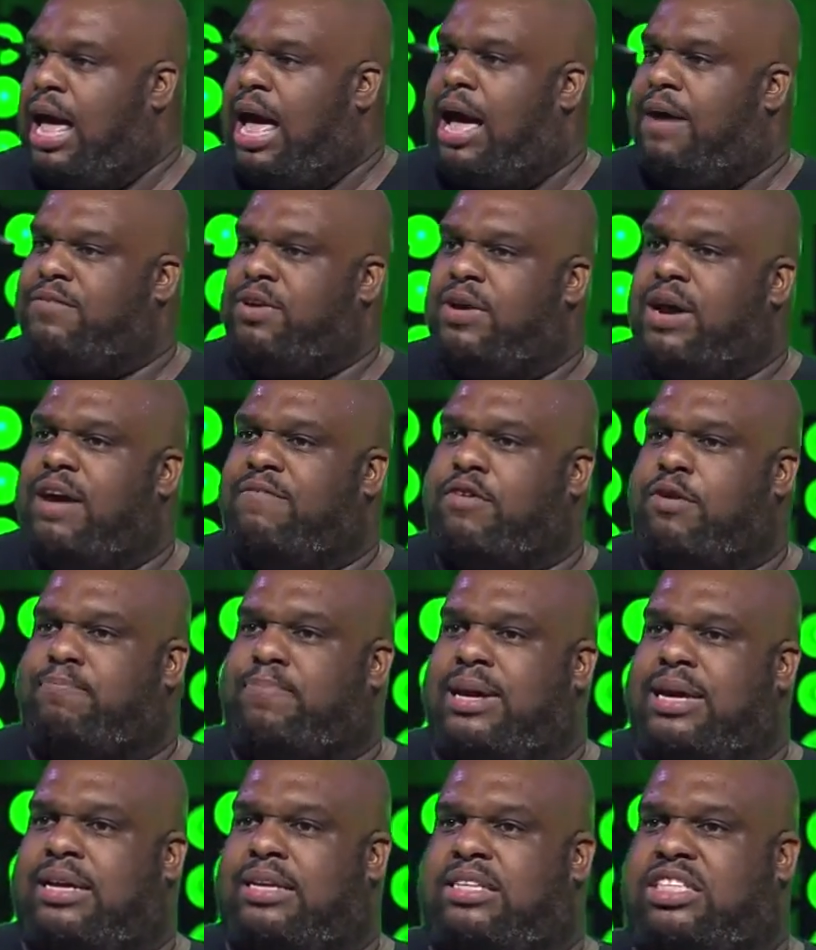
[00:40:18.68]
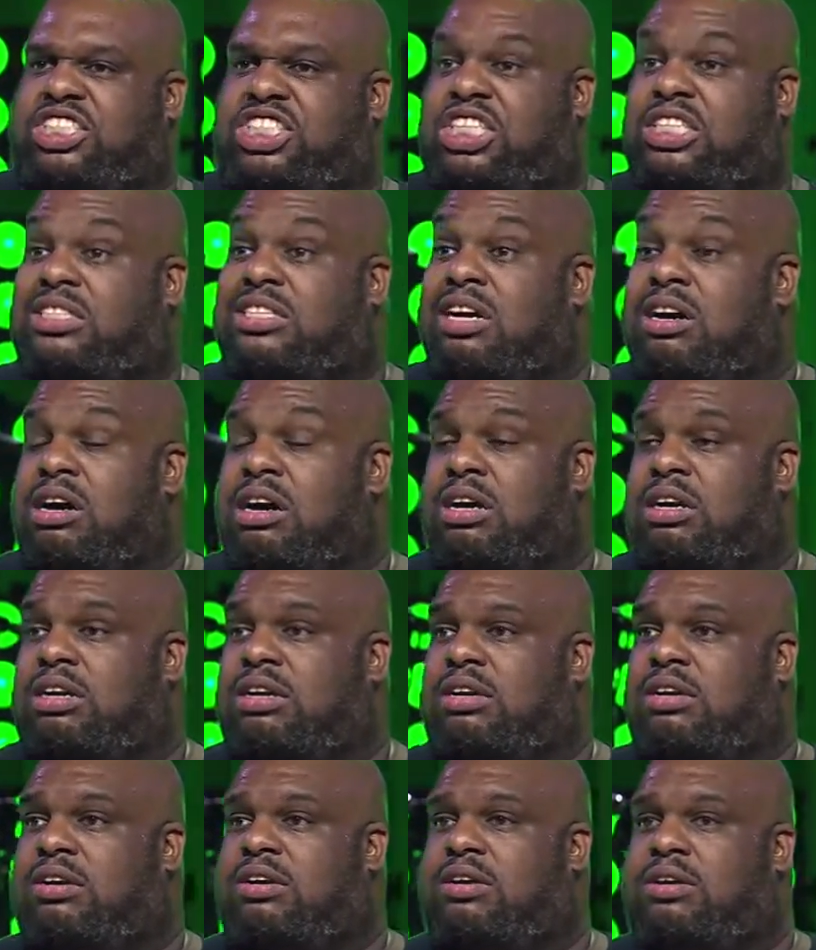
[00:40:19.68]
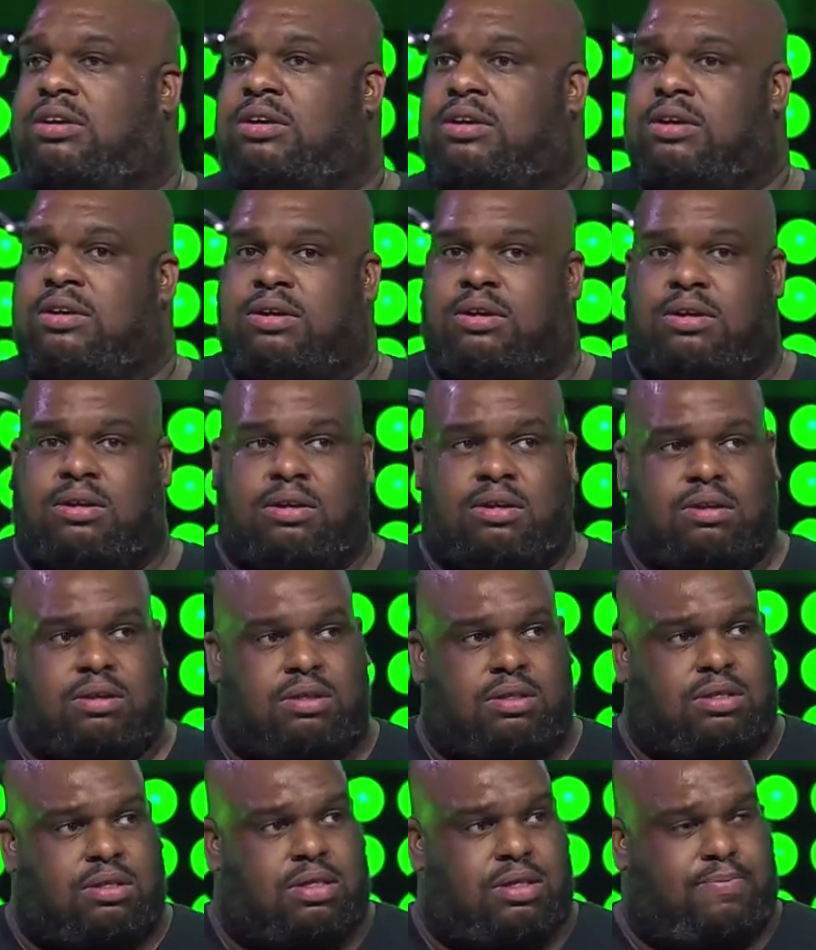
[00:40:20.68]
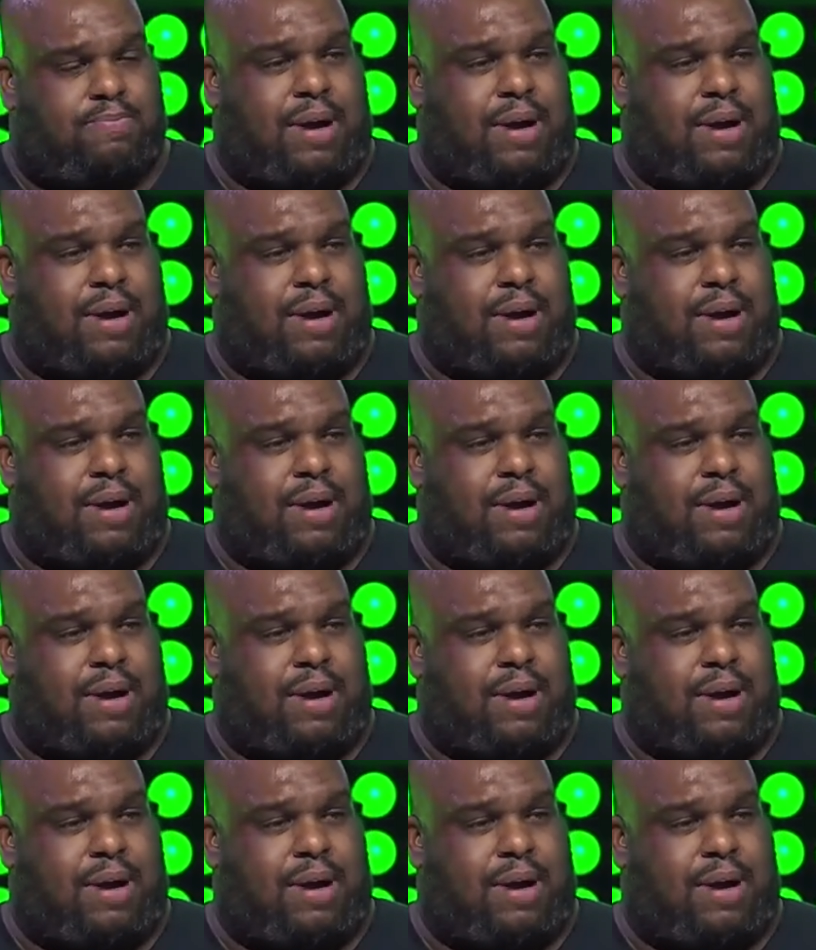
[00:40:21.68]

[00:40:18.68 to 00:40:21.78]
Have you ever been stuck? The